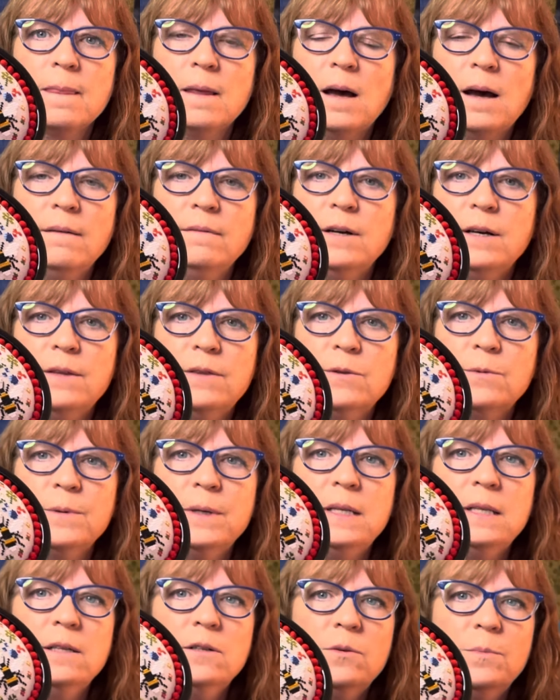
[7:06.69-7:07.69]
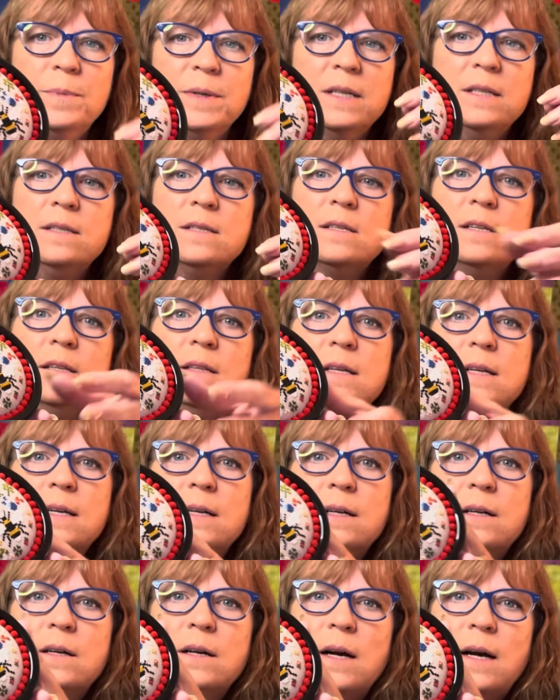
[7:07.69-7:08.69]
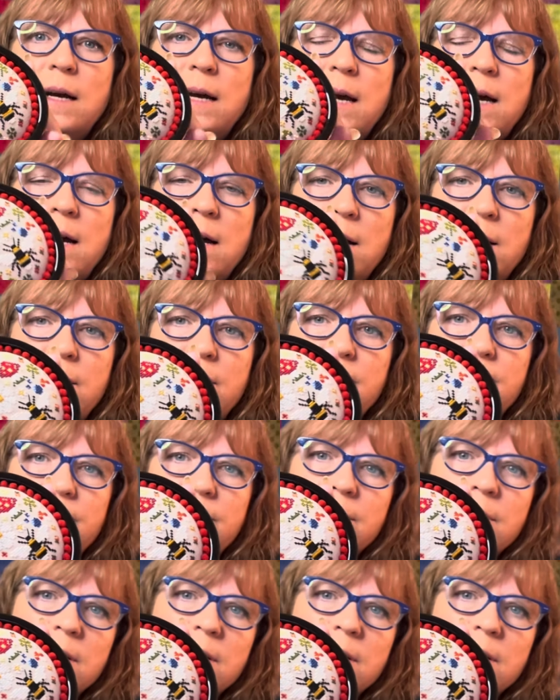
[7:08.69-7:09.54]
I've got three little pins in there. I have,